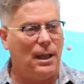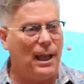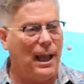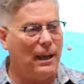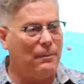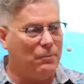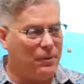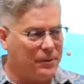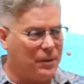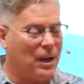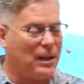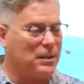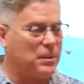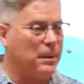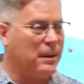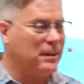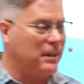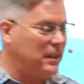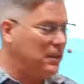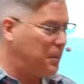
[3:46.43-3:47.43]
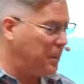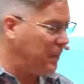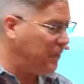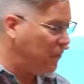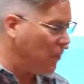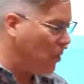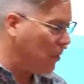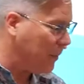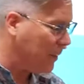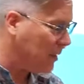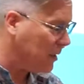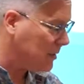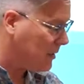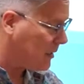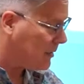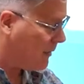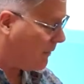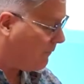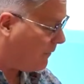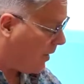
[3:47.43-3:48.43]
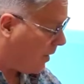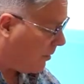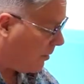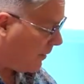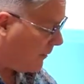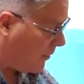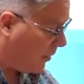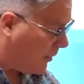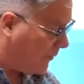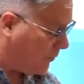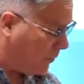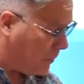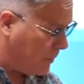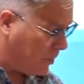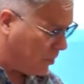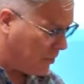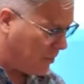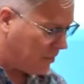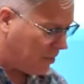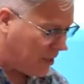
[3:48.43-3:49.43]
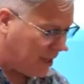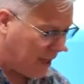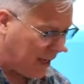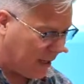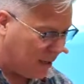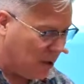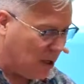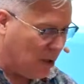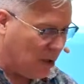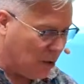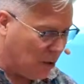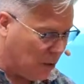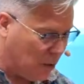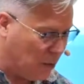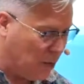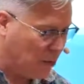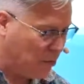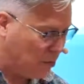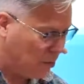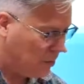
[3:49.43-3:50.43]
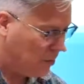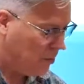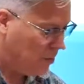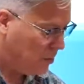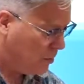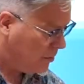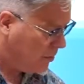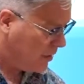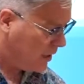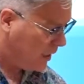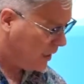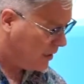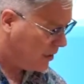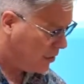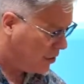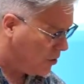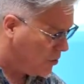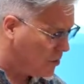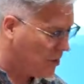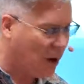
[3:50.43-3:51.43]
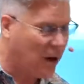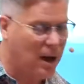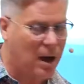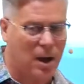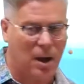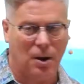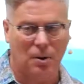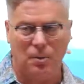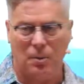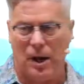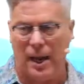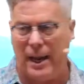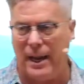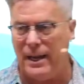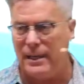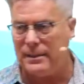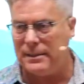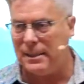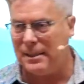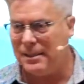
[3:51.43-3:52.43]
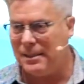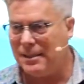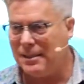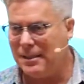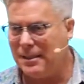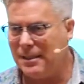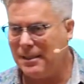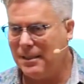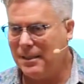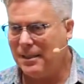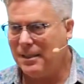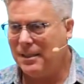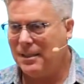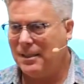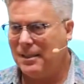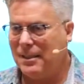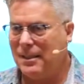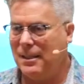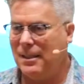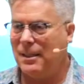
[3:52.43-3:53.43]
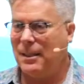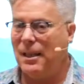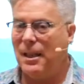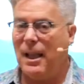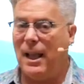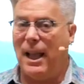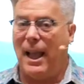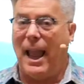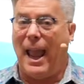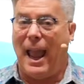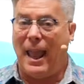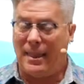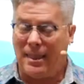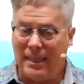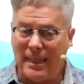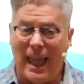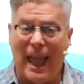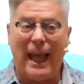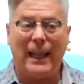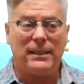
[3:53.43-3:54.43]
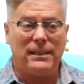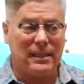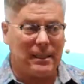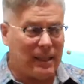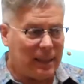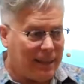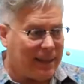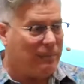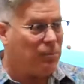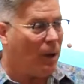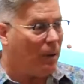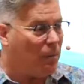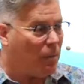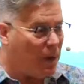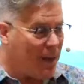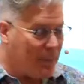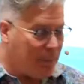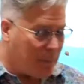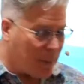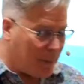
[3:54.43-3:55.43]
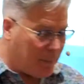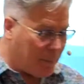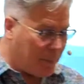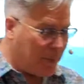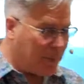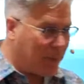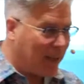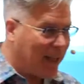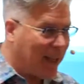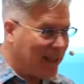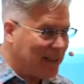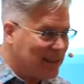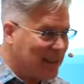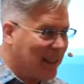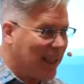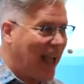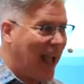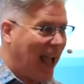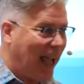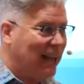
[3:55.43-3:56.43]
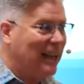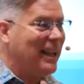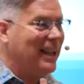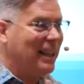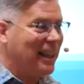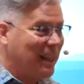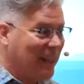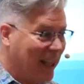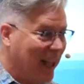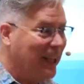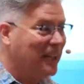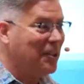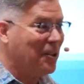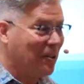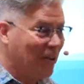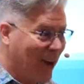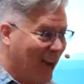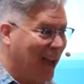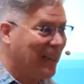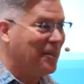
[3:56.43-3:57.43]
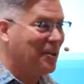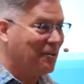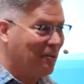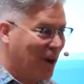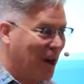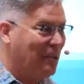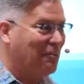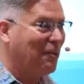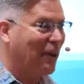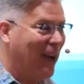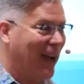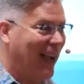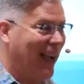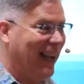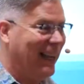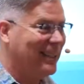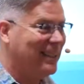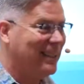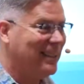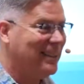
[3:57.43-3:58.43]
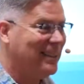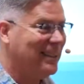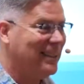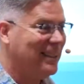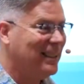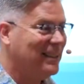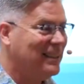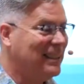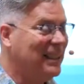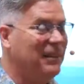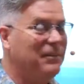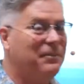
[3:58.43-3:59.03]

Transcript: And we've talked about this before because it's a very, very familiar thing. Who do you think you are, right? And when we bump up against that, then you're on the right ride. See,